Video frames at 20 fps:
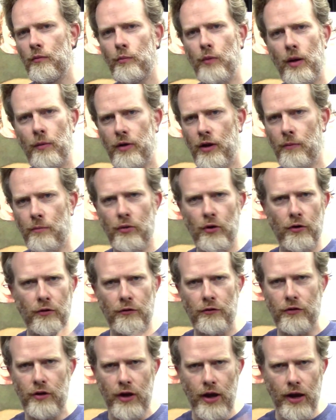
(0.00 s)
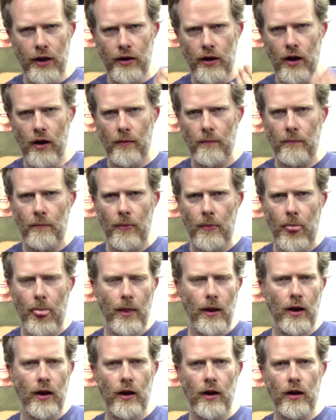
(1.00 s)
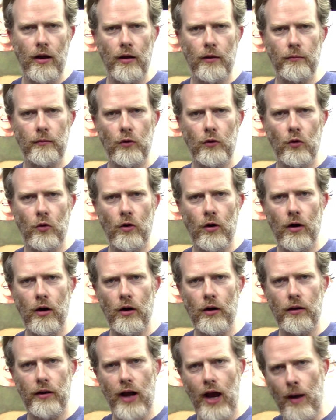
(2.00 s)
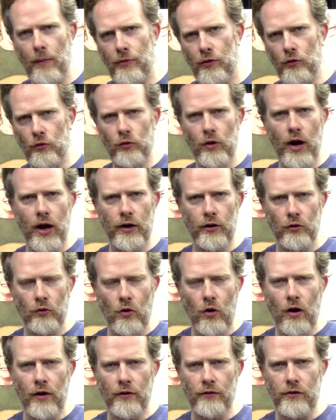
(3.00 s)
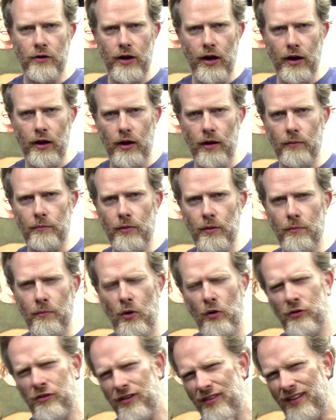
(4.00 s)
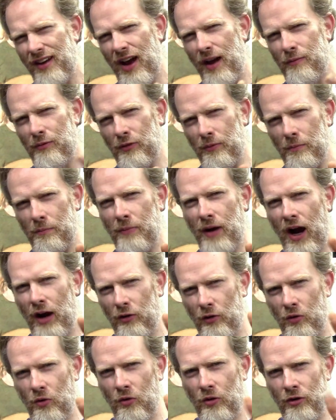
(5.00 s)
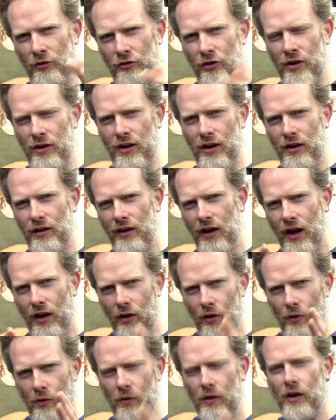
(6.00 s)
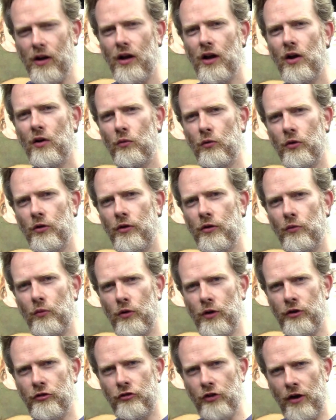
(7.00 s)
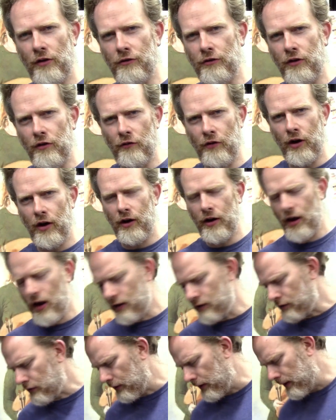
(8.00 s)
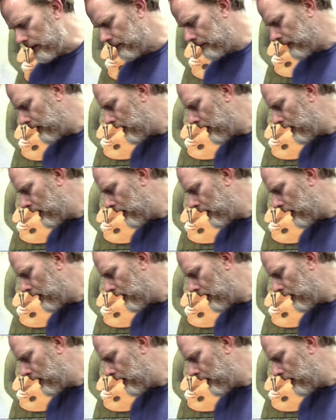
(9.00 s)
maybe a burnt sienna um, or a naphthol red or raw sienna, but most of the times Pyrrol Orange, Indian Yellow will, will adjust it very nicely.